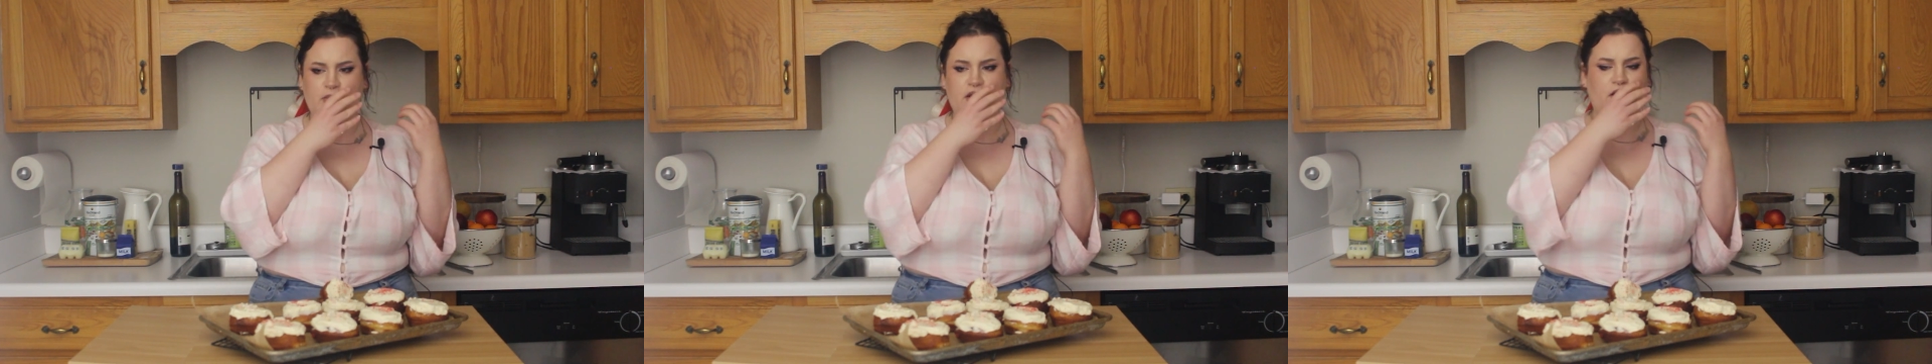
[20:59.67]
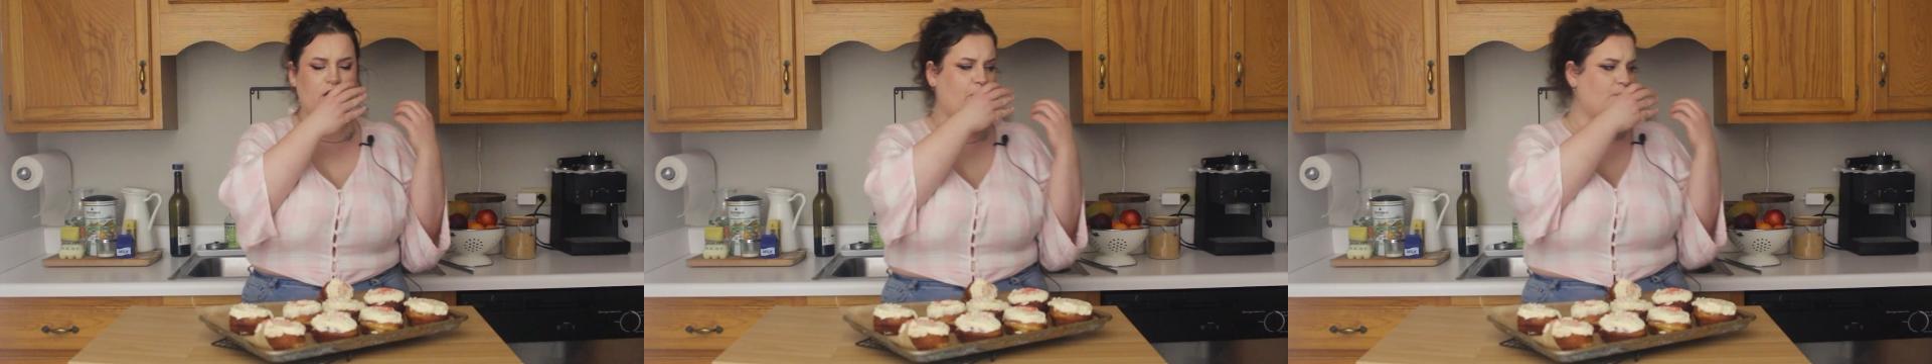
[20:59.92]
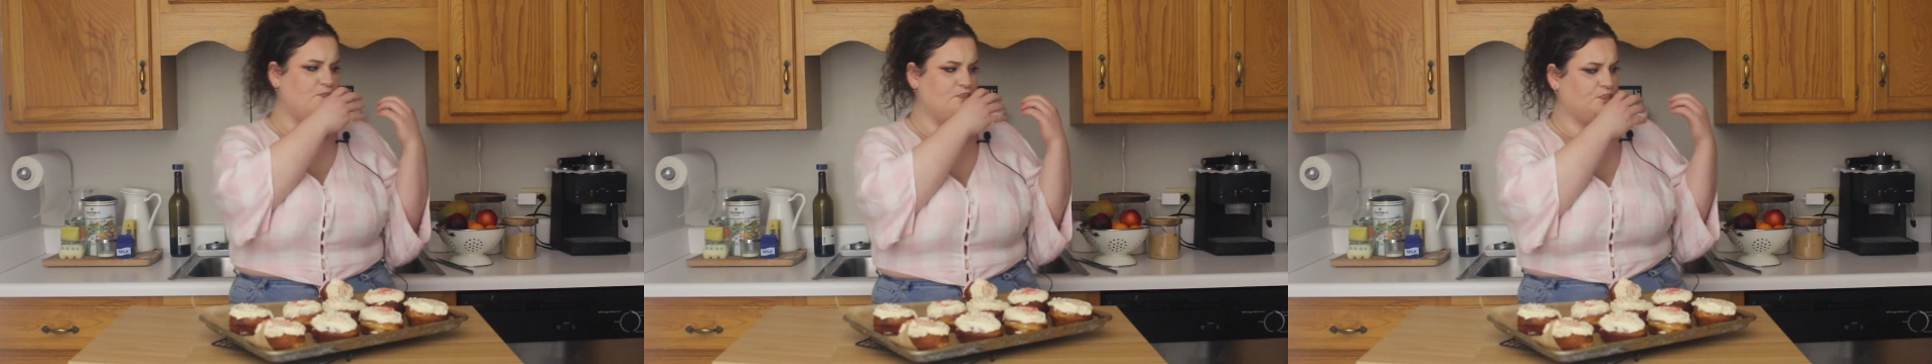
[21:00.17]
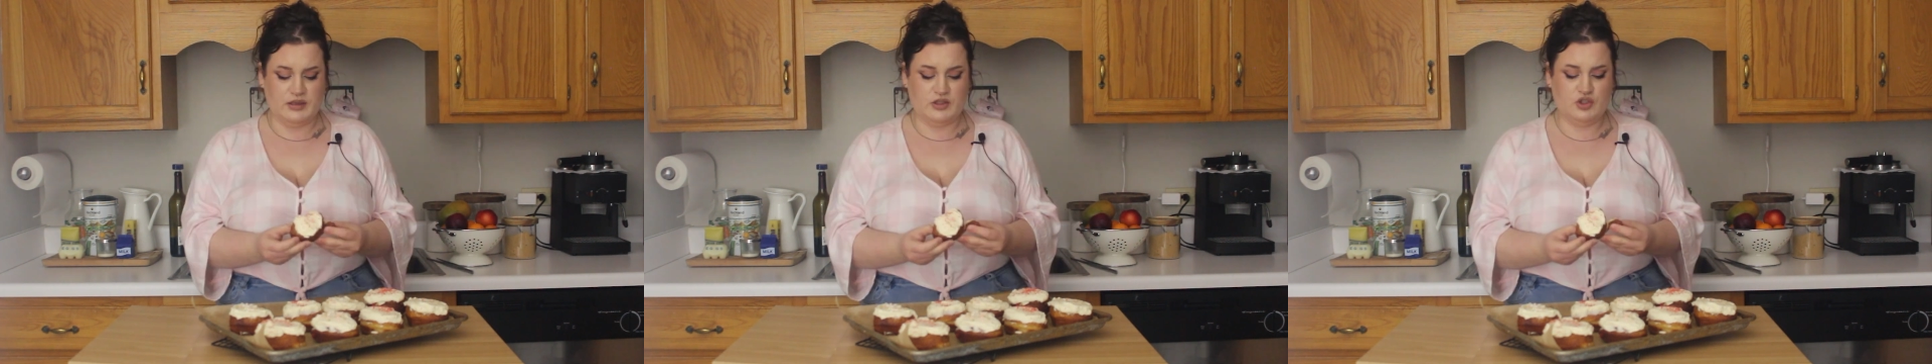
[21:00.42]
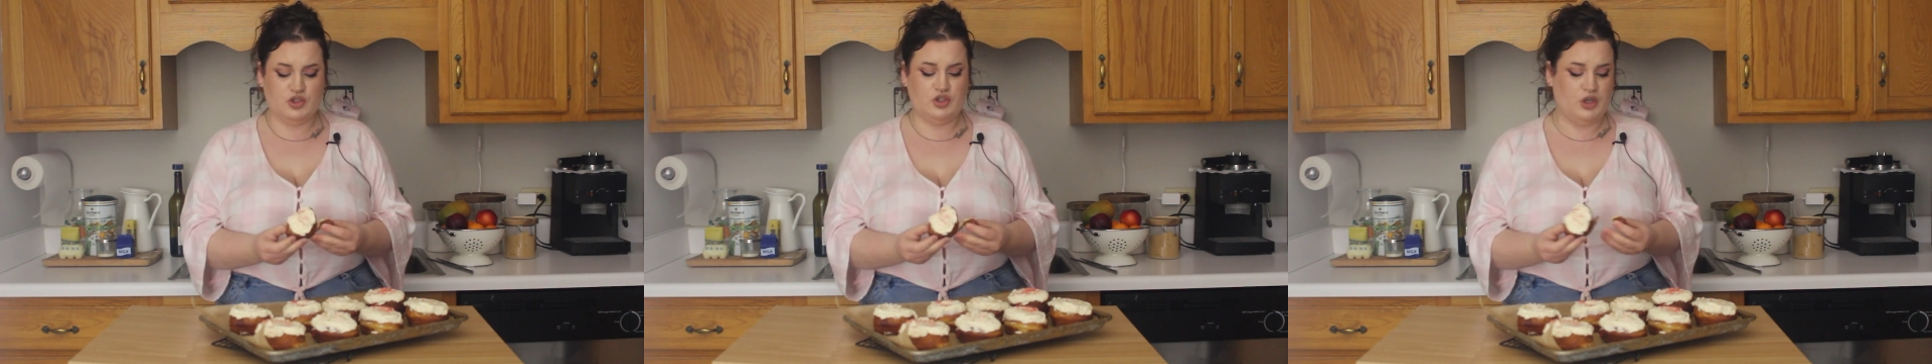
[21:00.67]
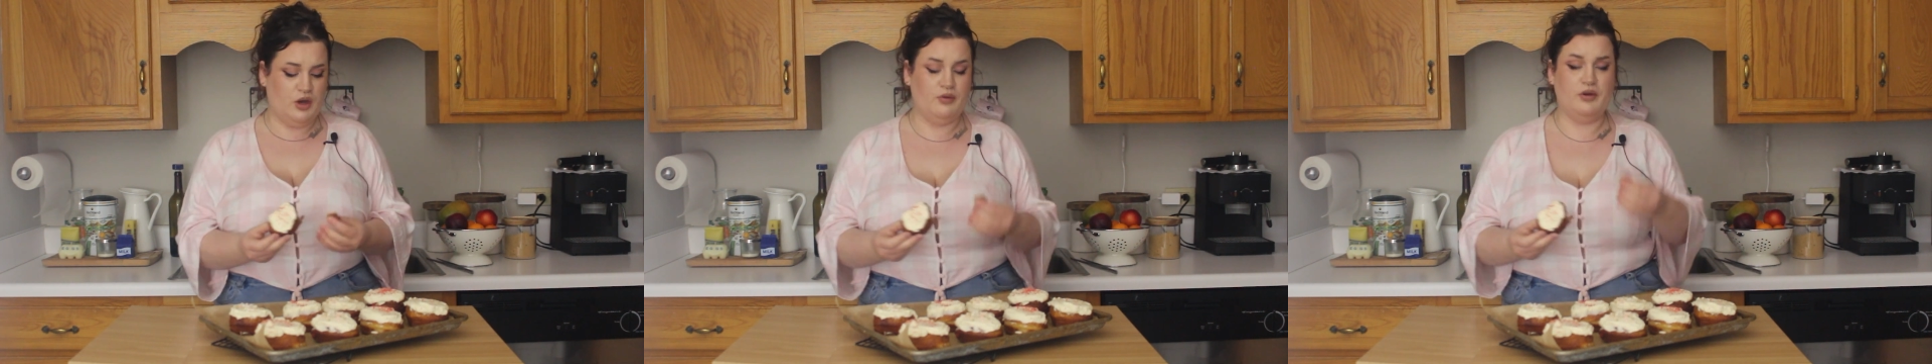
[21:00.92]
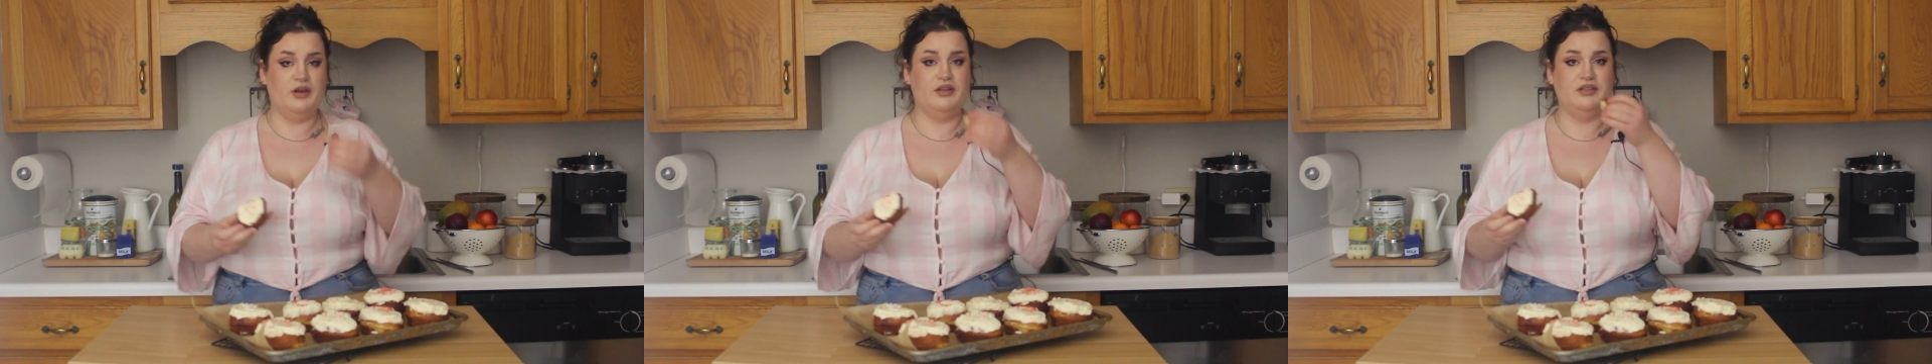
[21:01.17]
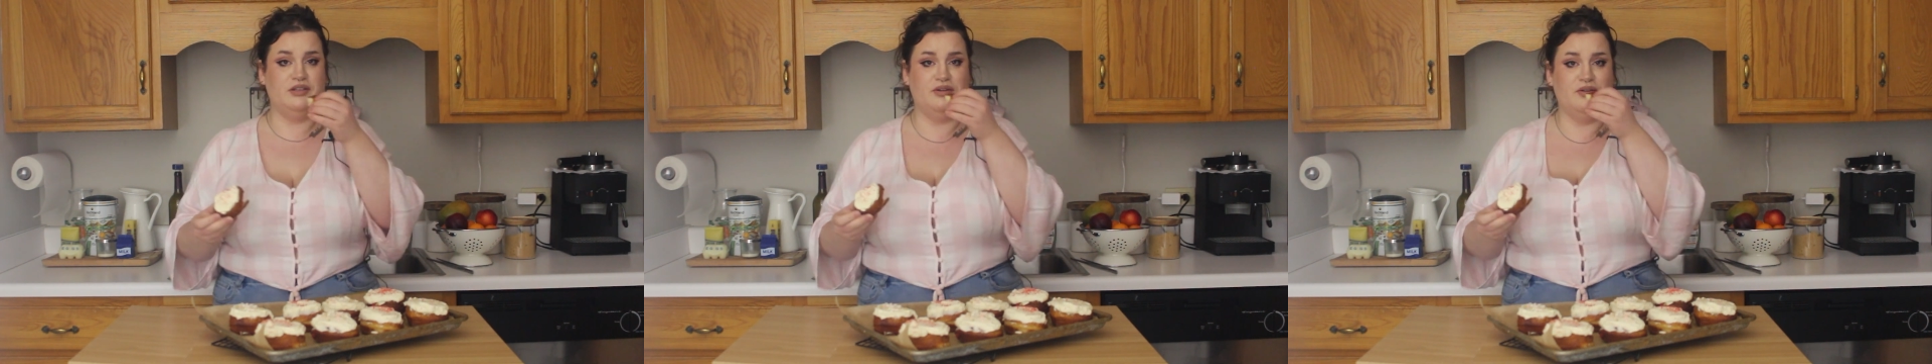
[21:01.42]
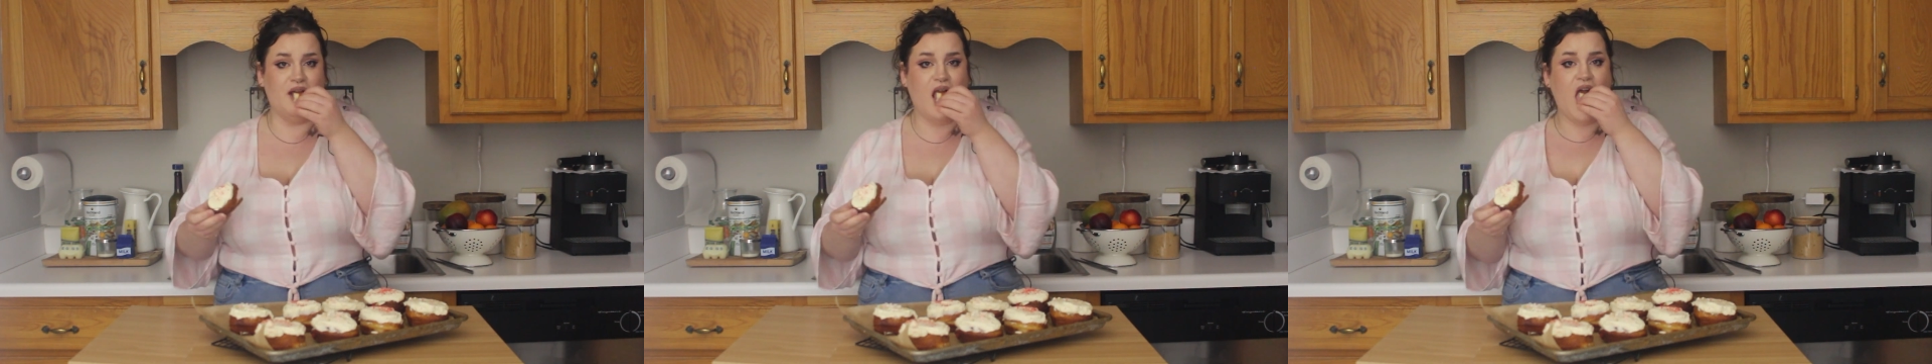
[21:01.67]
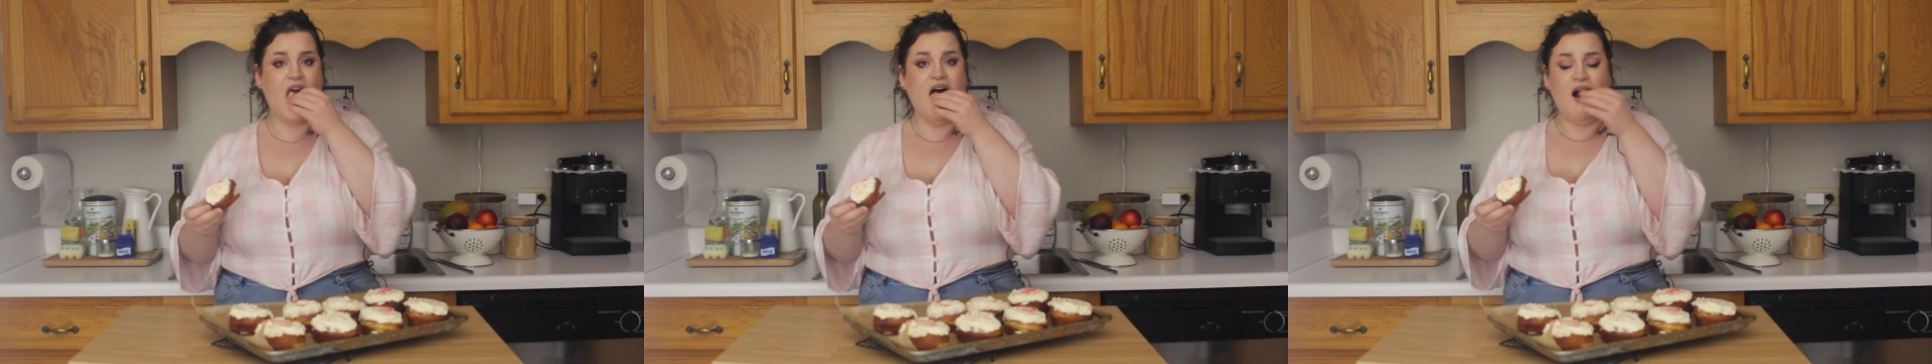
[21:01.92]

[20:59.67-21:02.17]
milk. That's so good, dude.